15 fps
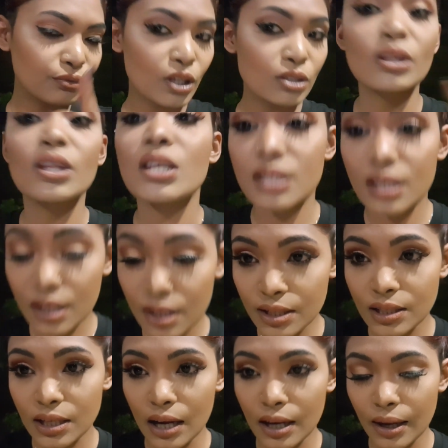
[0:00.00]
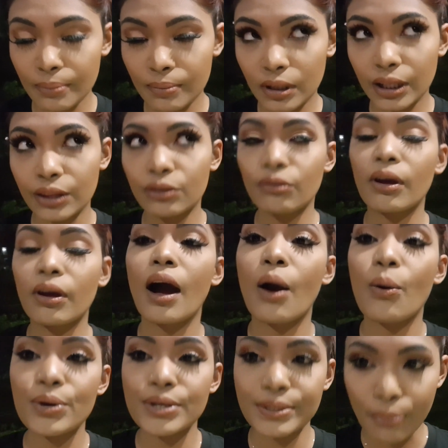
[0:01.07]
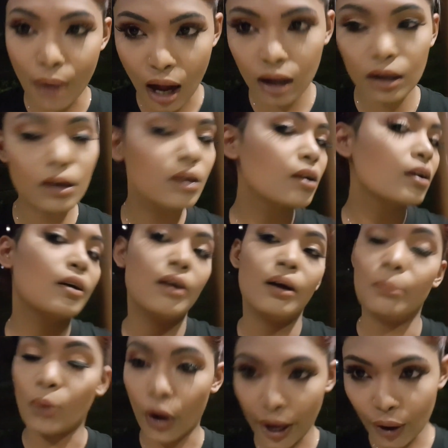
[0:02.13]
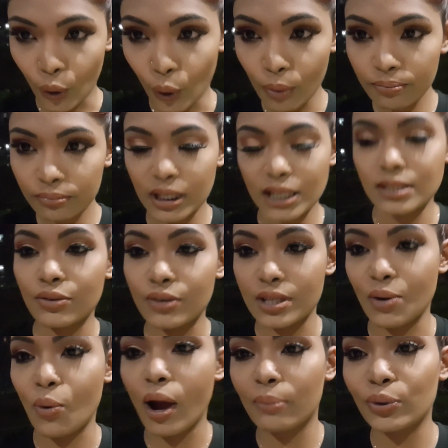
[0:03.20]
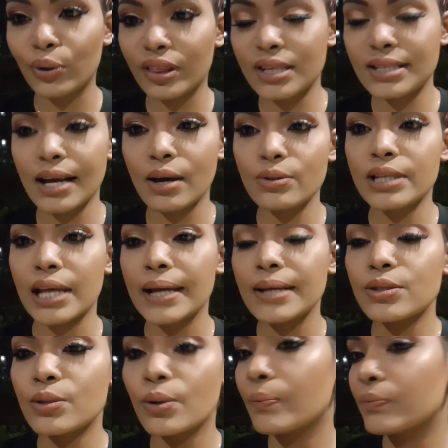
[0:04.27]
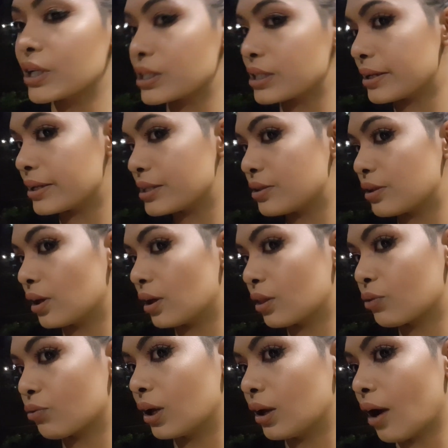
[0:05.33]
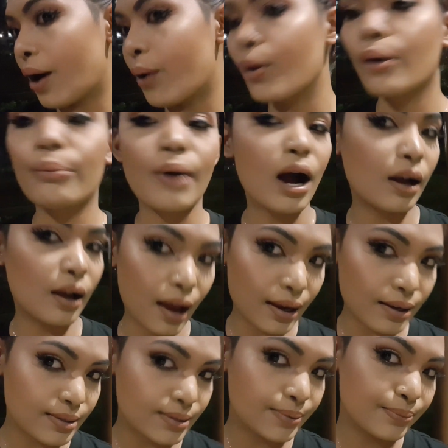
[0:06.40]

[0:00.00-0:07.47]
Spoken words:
So this is the 3 hours mark. I'm not at home. That's the reason why I'm doing this outside. So this is the 3 hour mark, guys.